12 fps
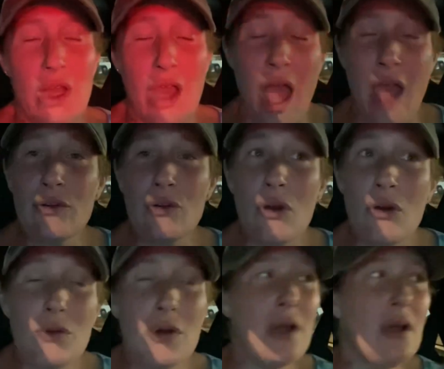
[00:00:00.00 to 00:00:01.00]
I don't
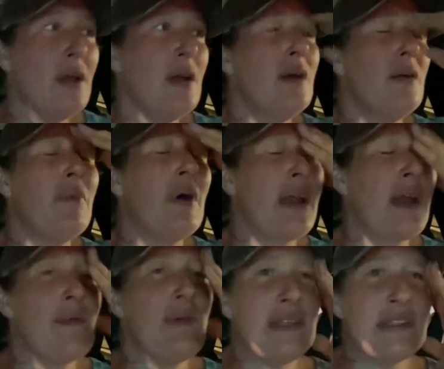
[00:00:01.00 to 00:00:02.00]
know. But
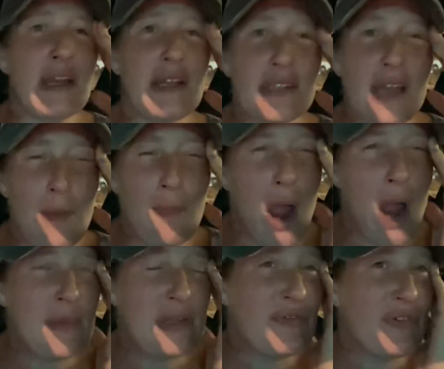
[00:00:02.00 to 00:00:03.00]
he said it's like
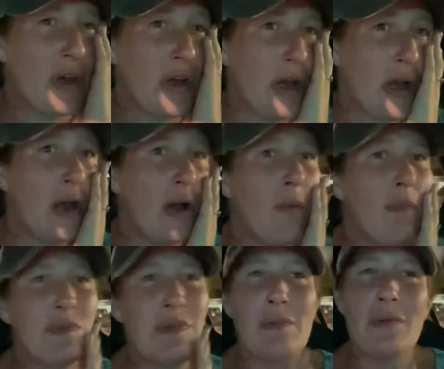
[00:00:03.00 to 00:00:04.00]
apartments for
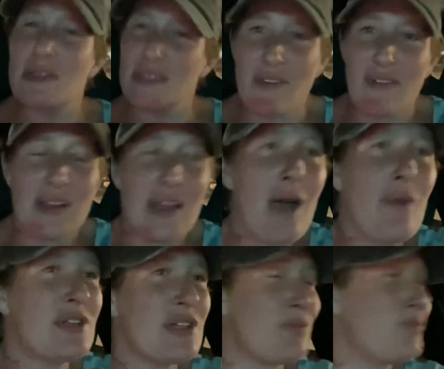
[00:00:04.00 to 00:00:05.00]
homeless people and stuff like that,
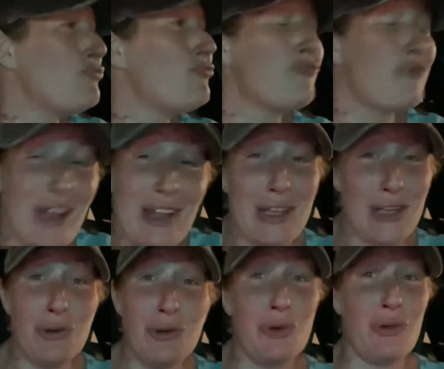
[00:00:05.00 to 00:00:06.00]
which is really
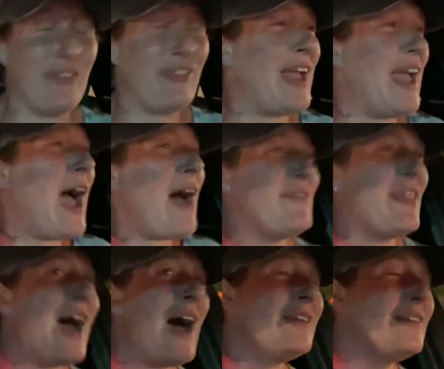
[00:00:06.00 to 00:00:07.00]
cool that they have
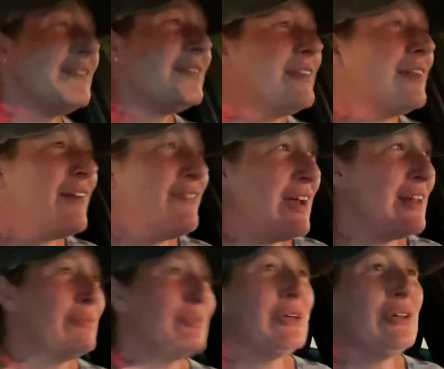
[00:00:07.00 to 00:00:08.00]
that
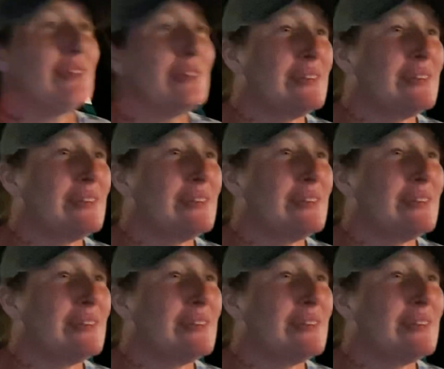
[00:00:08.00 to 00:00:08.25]
available.